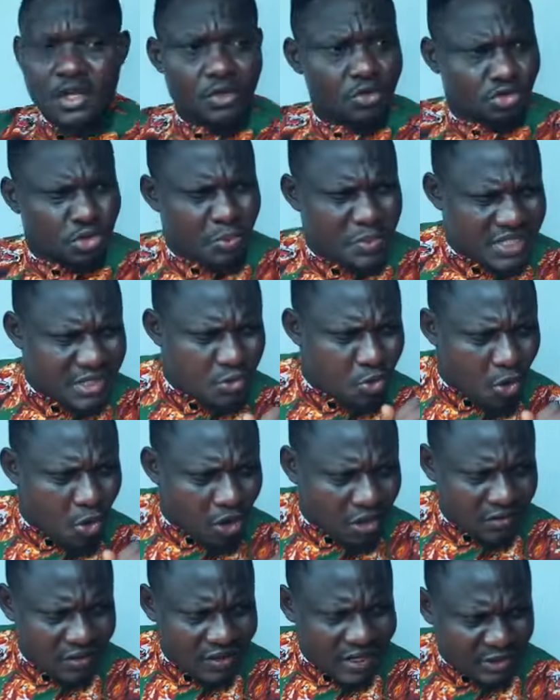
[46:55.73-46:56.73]
You should be the
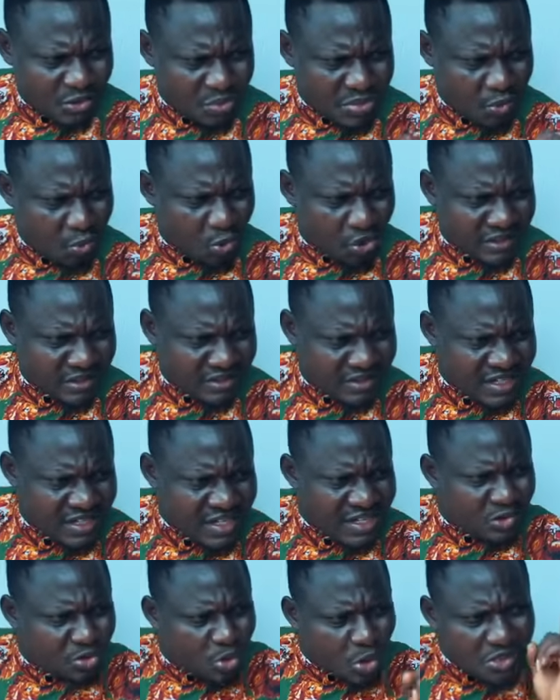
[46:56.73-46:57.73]
one. I should be warning.
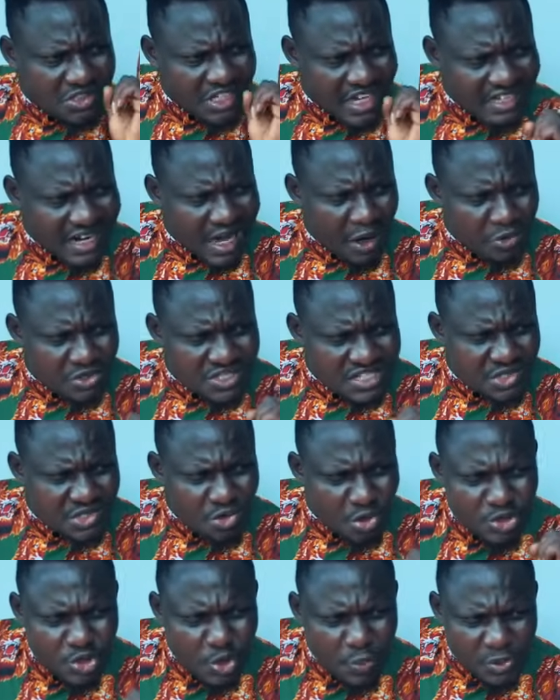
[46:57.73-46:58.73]
Don't allow
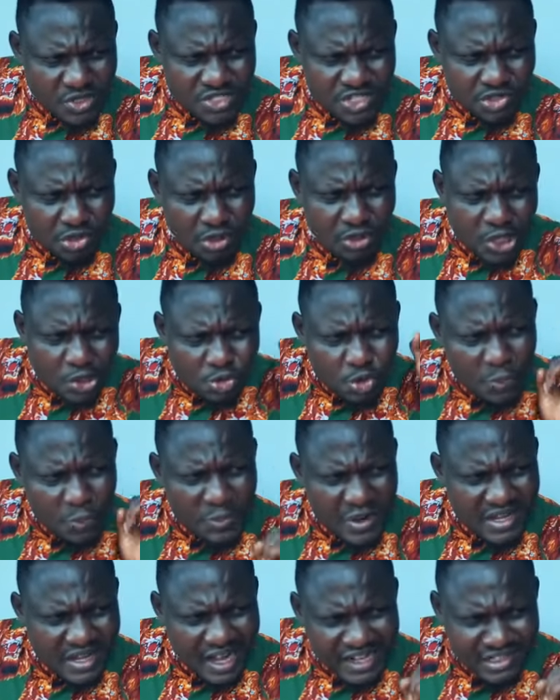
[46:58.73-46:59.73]
this your new position to
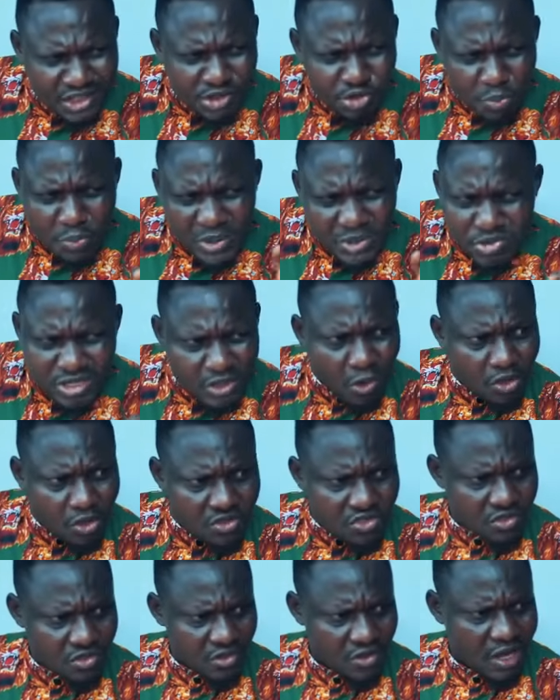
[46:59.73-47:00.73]
bring an issue between
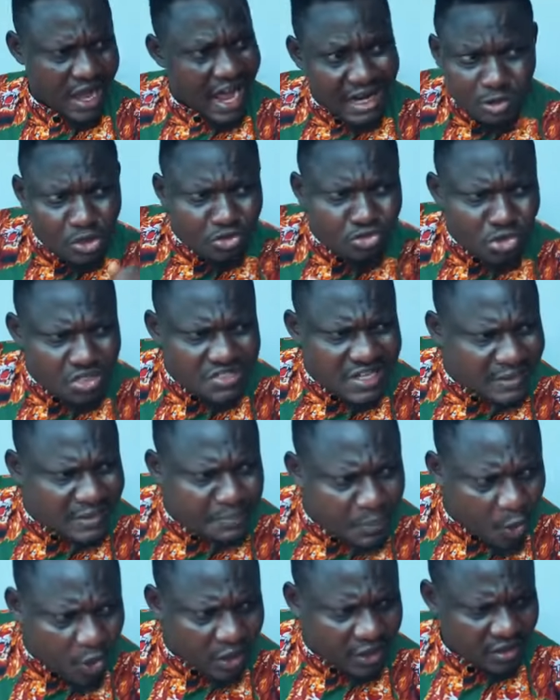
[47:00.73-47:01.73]
us. I don't trust
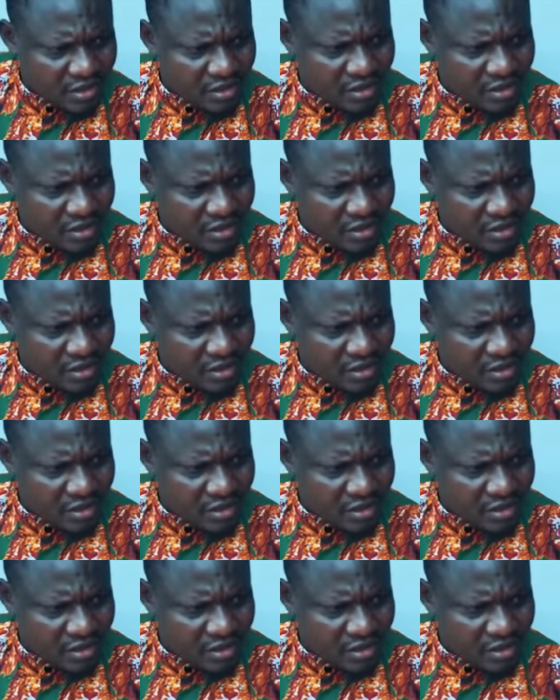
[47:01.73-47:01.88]
that boy.